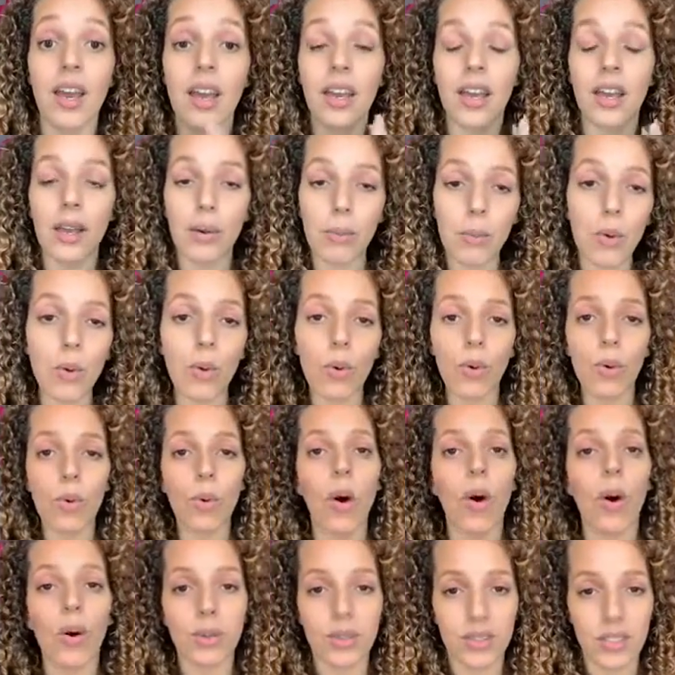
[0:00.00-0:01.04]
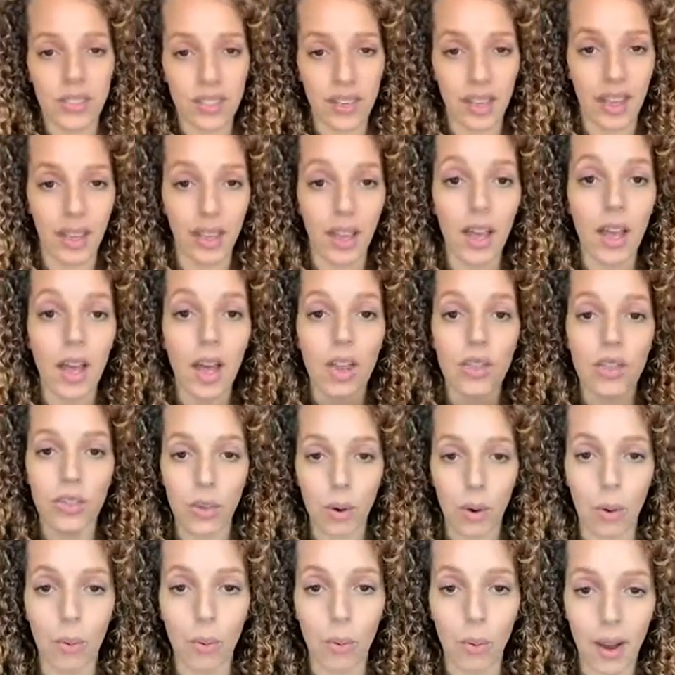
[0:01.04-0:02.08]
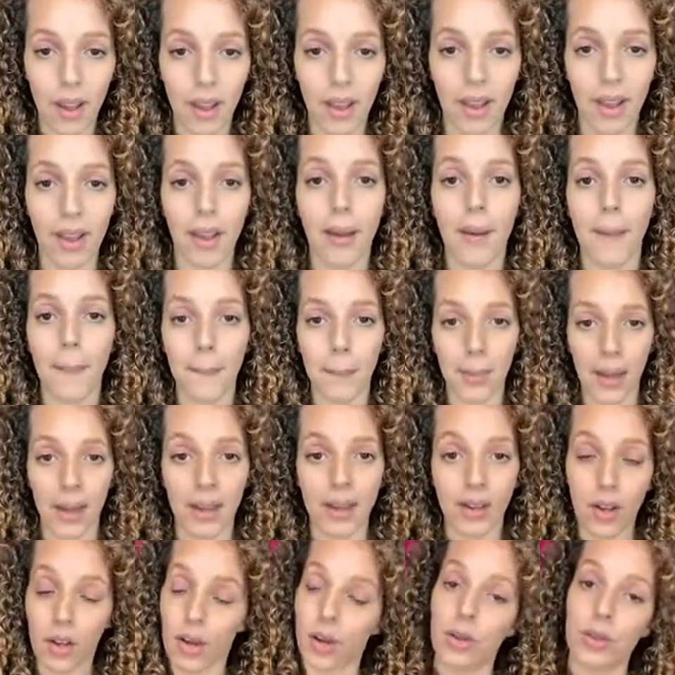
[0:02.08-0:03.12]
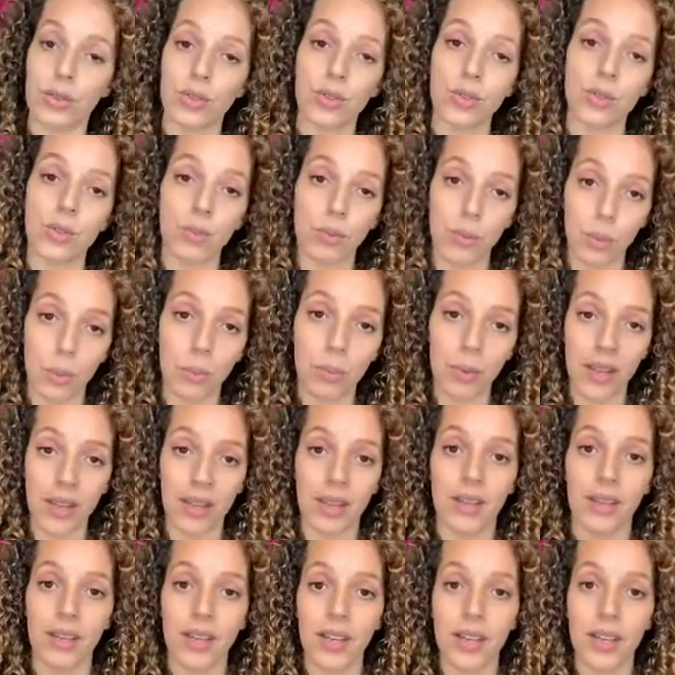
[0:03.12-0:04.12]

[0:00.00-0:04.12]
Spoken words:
it will all alternate the way my curls will be.